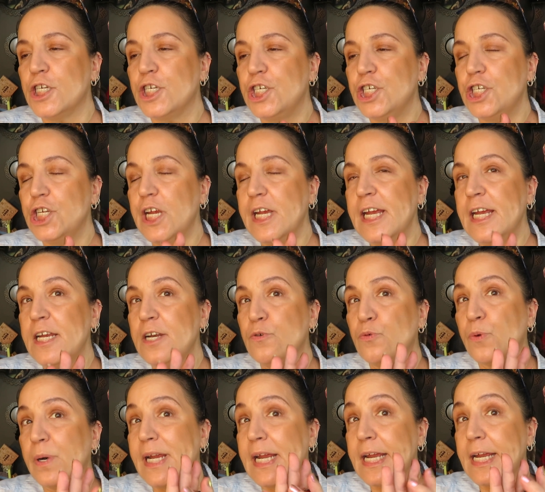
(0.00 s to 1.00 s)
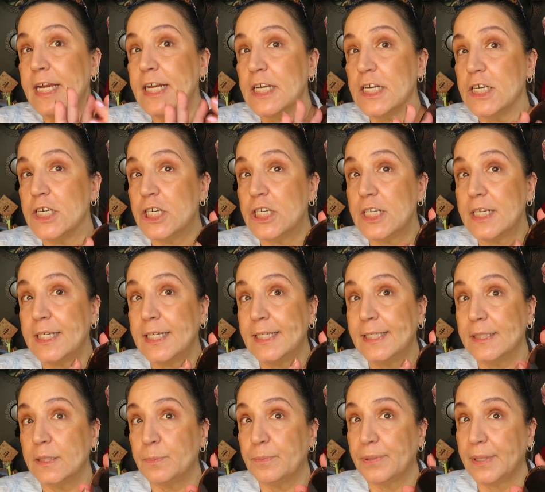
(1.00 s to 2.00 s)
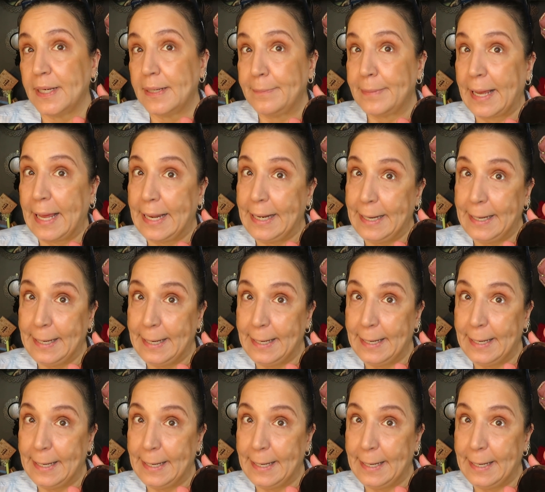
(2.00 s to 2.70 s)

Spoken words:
shade range is pretty bad.